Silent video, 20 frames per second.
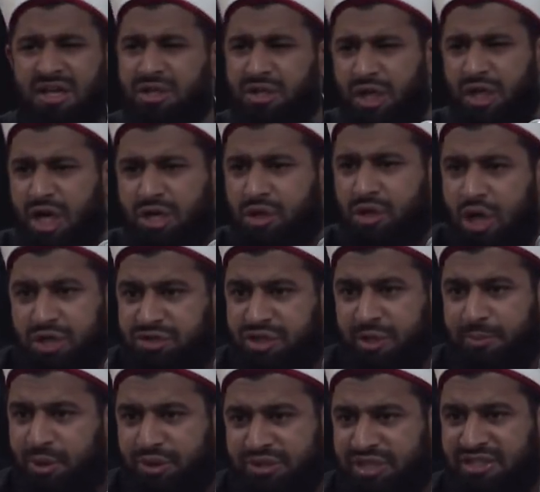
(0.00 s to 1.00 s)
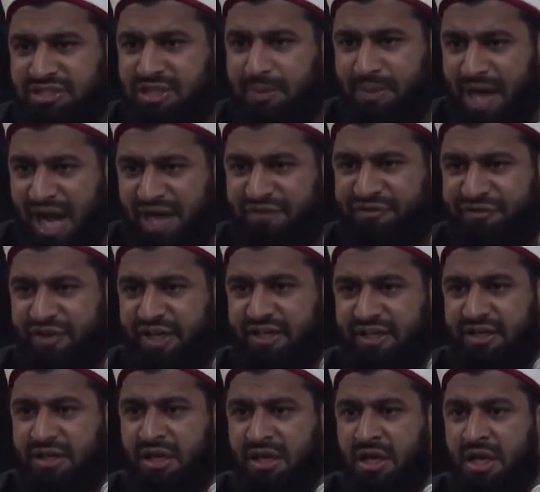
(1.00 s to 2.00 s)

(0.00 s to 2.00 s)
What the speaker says: You're not contributing to Bradford.